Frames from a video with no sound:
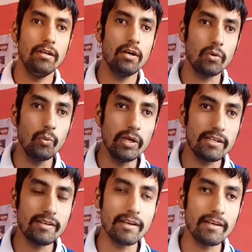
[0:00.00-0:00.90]
or
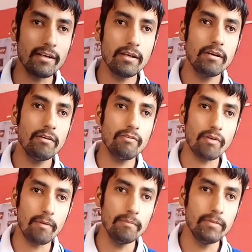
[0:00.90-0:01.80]
wheat grain
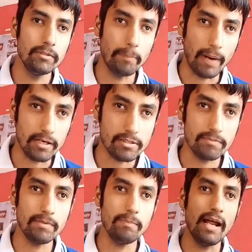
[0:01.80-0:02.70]
from the parts
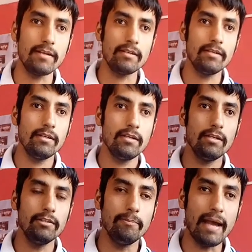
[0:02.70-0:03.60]
of the plant.
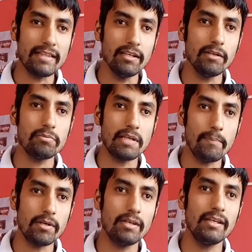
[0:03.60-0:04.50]
The method of
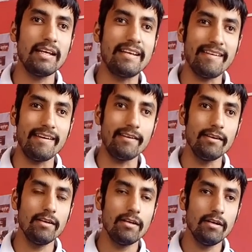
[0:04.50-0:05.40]
separating grain
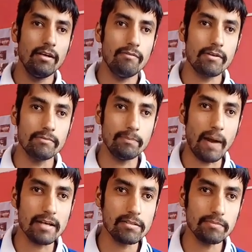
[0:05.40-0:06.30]
from the
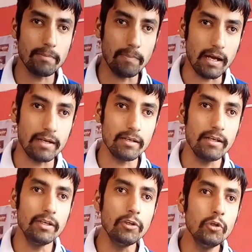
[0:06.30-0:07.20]
parts of the plant
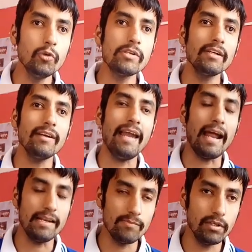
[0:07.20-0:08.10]
using
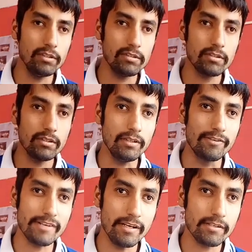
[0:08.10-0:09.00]
animals in
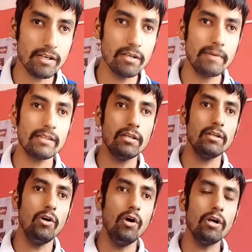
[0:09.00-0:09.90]
traditional method
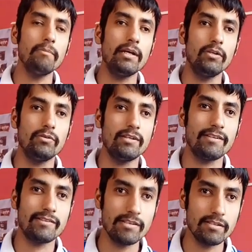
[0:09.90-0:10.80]
or by using
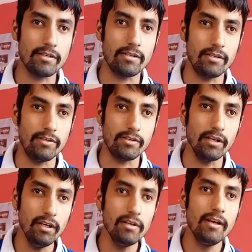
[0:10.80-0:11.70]
thresher is
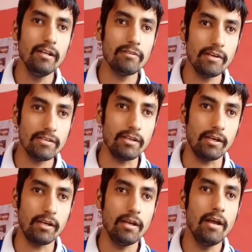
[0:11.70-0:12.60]
called
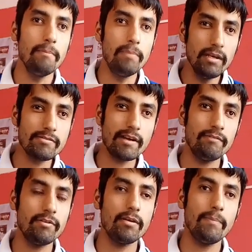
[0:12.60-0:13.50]
threshing. Please
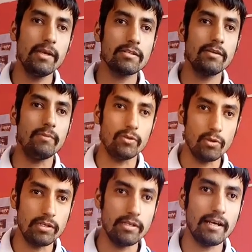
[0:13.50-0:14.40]
refer page number
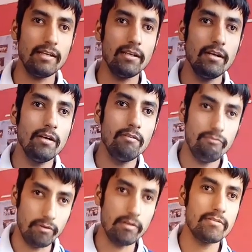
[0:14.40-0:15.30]
29
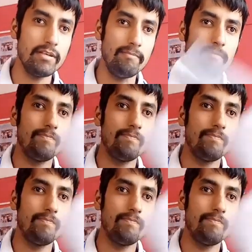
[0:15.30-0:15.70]
for same.